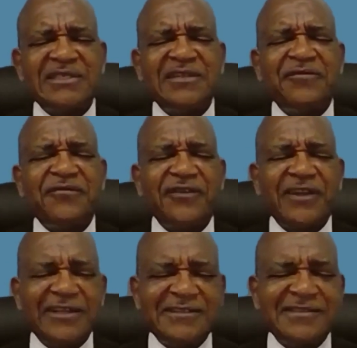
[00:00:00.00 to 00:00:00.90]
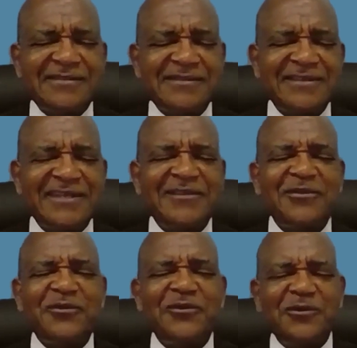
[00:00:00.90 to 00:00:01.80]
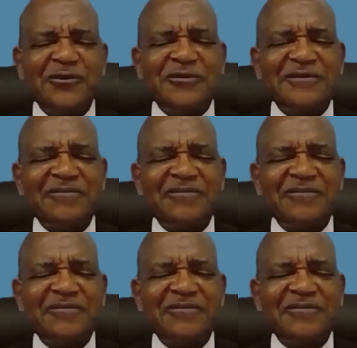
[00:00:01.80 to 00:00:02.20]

the phrase that you use